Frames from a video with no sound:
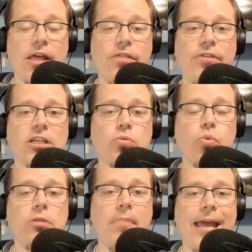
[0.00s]
This
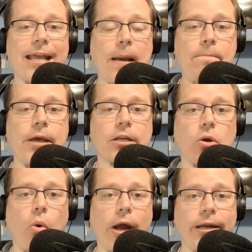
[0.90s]
would make
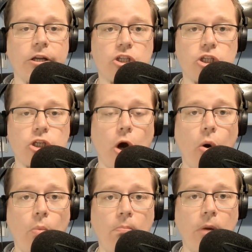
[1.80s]
Bitcoin
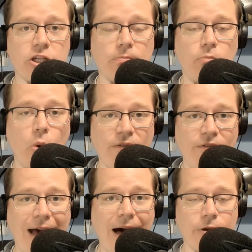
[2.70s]
so much more
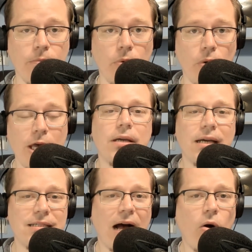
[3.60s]
valuable
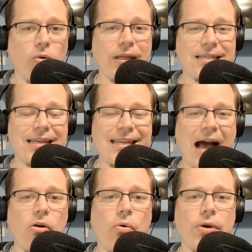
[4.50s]
because not only is it
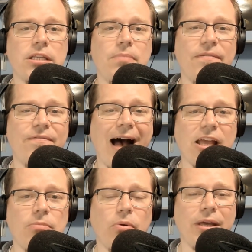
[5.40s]
now going to be
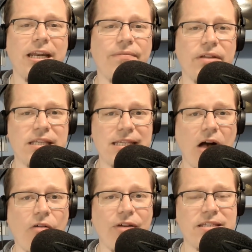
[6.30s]
valuable in and of
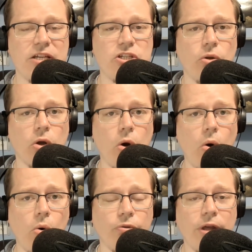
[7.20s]
itself as digital
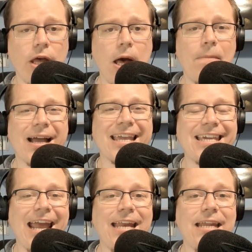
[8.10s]
gold, but
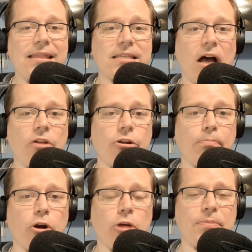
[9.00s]
gaining this other
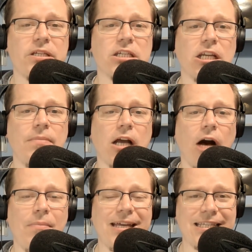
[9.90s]
purpose, it's going to
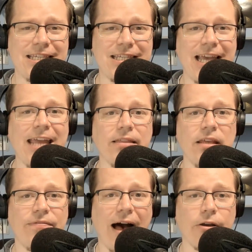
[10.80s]
become insanely
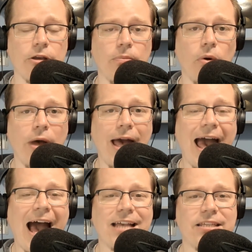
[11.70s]
valuable
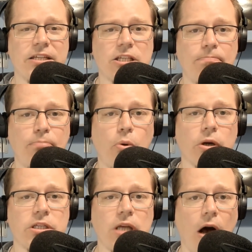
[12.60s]
as it
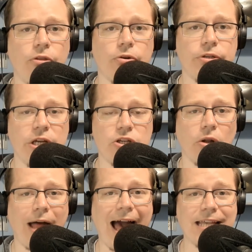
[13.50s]
supports other
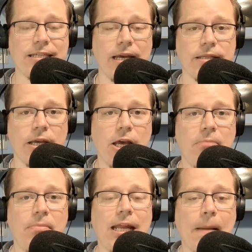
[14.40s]
digital assets,
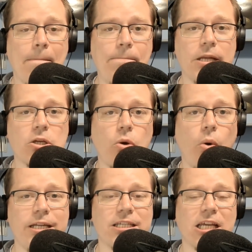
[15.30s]
meaning
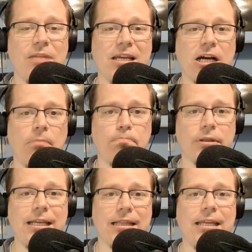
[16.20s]
Bitcoin is going to be
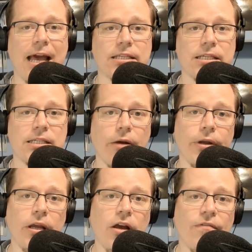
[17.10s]
completely
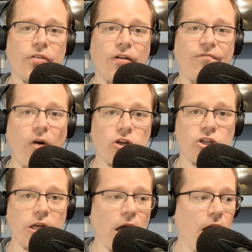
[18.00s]
necessary for the
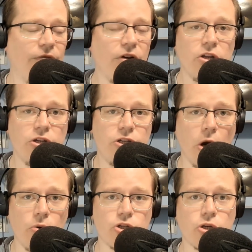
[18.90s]
functioning of
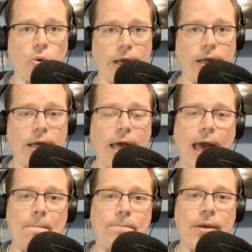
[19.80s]
Dogecoin.
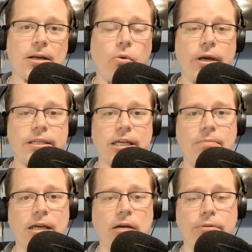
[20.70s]
And Bitcoin is going to
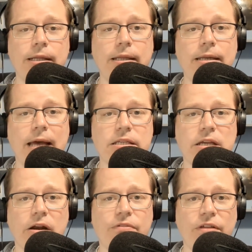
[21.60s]
be completely
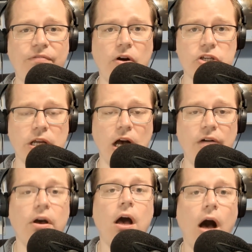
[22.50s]
necessary for the functioning
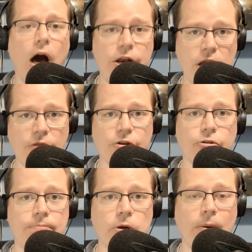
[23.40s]
of another
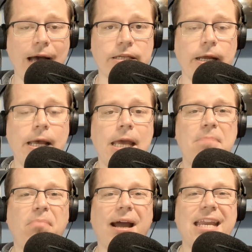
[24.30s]
crypto asset.
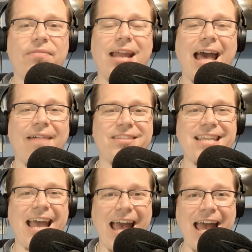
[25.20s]
It might even have
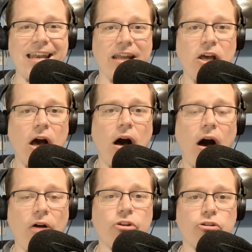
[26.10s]
10
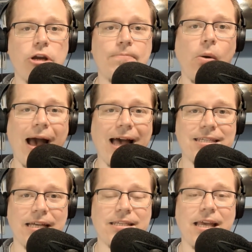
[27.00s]
other crypto
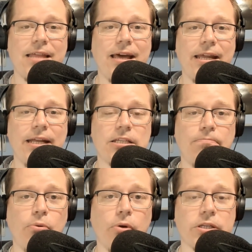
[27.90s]
assets that it
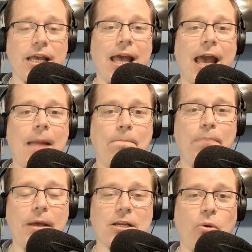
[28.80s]
supports. And
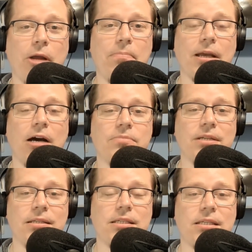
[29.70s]
Bitcoin becomes
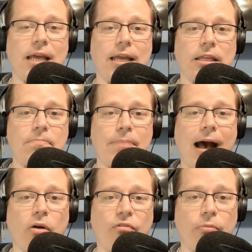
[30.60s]
insanely
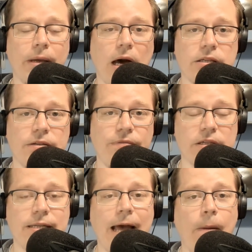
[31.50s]
powerful because of
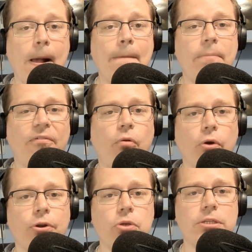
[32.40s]
this. Now,
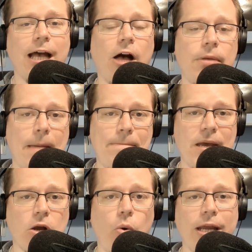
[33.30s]
before you tell me that
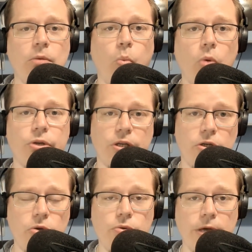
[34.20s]
Bitcoin won't
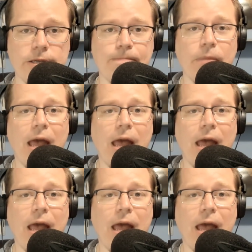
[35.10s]
do this,